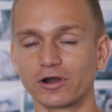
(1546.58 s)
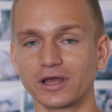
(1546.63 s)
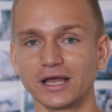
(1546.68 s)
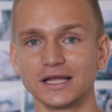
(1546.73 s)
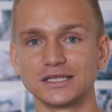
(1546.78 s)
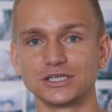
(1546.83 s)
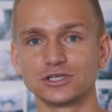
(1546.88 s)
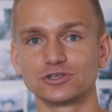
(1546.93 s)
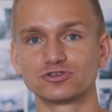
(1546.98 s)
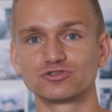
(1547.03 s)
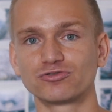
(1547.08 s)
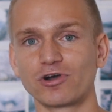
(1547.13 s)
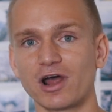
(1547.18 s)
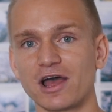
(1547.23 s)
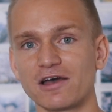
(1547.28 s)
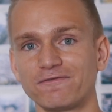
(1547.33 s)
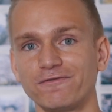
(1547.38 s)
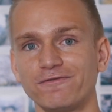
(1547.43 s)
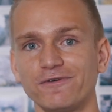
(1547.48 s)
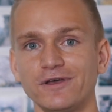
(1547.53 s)
are getting
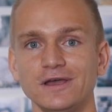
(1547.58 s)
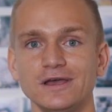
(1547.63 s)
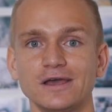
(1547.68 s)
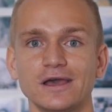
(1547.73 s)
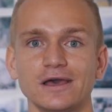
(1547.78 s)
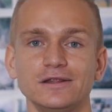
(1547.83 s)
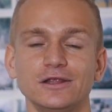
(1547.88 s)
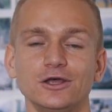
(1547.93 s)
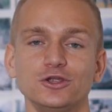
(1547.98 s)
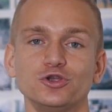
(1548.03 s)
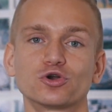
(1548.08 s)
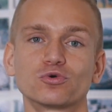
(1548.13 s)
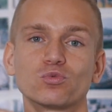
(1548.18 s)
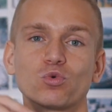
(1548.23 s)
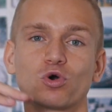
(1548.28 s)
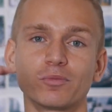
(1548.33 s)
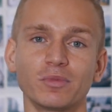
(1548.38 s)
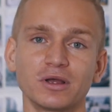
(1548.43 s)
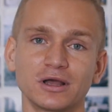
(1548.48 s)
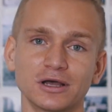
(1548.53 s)
traffic, and then you're
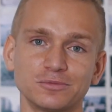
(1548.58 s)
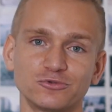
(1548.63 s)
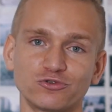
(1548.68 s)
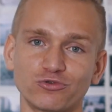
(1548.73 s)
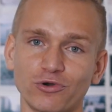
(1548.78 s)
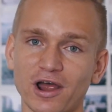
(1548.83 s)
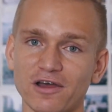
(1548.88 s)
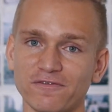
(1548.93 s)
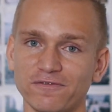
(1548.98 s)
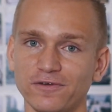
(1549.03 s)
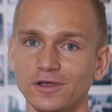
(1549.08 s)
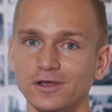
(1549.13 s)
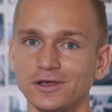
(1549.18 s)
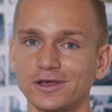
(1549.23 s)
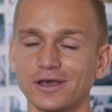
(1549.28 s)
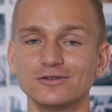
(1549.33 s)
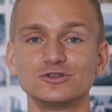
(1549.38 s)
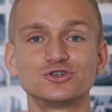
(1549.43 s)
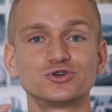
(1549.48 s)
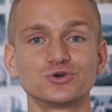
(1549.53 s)
warming up
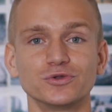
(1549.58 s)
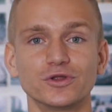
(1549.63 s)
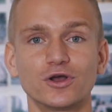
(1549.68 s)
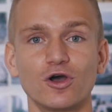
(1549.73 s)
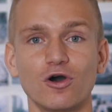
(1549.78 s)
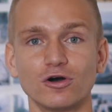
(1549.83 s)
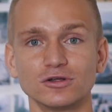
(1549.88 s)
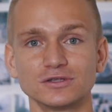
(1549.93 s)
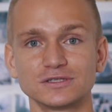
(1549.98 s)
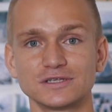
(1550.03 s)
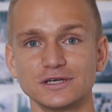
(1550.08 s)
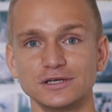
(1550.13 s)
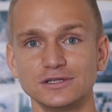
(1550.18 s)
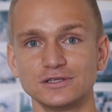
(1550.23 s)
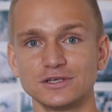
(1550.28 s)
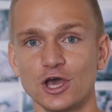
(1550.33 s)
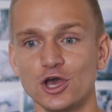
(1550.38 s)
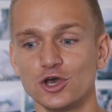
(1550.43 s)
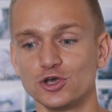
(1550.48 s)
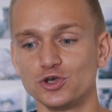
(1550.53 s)
traffic, and through the
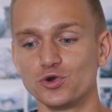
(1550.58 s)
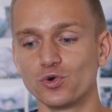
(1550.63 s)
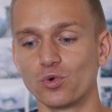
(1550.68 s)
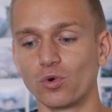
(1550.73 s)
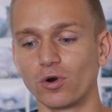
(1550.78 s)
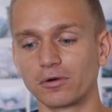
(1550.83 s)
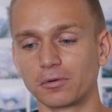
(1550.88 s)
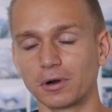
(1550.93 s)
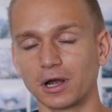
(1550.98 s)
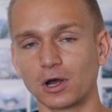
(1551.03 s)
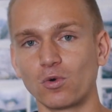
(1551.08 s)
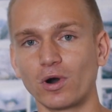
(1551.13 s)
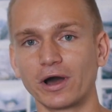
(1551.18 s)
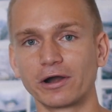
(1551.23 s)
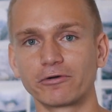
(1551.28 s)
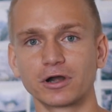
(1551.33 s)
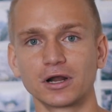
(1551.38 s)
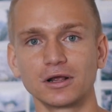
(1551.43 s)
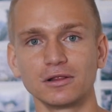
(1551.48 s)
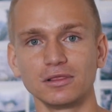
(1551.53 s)
content you are
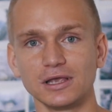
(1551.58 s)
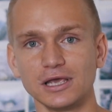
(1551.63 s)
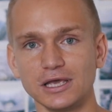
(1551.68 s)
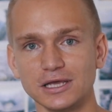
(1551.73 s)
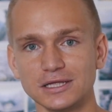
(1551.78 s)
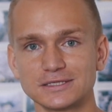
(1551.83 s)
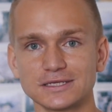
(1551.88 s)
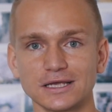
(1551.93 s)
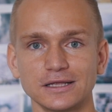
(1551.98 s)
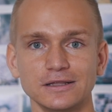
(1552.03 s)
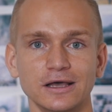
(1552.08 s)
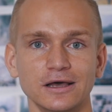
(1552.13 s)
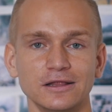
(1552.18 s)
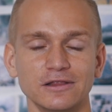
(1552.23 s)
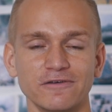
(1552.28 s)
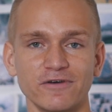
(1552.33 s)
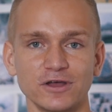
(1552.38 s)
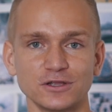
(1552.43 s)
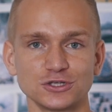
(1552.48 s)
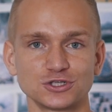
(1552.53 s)
acquiring leads, and
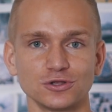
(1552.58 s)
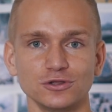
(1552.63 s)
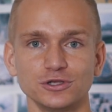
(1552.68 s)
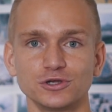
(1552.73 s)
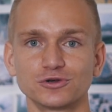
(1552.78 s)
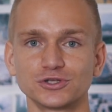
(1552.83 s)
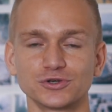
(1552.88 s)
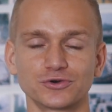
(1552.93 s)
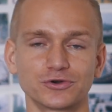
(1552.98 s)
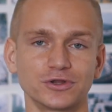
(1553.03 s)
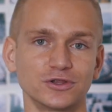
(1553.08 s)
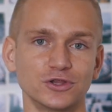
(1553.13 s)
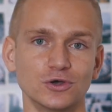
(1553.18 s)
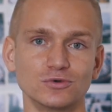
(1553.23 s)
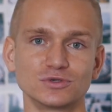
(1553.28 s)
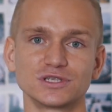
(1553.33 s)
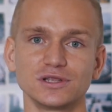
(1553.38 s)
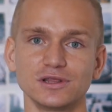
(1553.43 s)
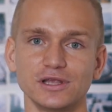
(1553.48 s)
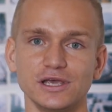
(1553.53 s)
then eventually you're turning
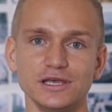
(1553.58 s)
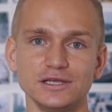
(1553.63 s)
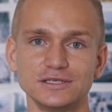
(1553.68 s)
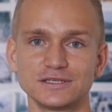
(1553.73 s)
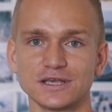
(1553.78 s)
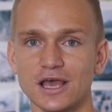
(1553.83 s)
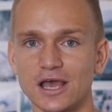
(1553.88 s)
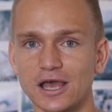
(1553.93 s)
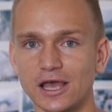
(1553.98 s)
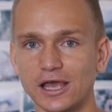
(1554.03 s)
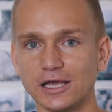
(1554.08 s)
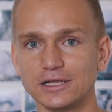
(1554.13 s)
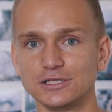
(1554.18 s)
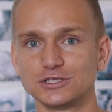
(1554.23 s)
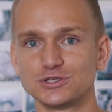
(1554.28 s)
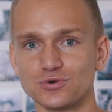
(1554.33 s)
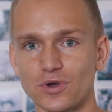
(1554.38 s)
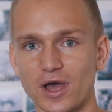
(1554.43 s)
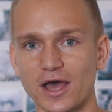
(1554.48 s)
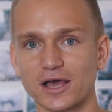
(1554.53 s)
those leads
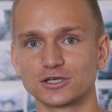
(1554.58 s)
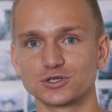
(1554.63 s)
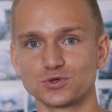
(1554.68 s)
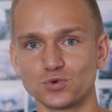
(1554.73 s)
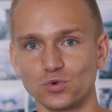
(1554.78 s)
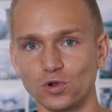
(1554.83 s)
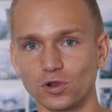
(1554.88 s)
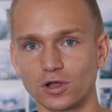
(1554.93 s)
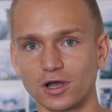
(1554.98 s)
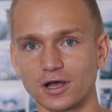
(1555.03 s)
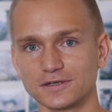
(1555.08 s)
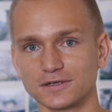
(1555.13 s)
into actual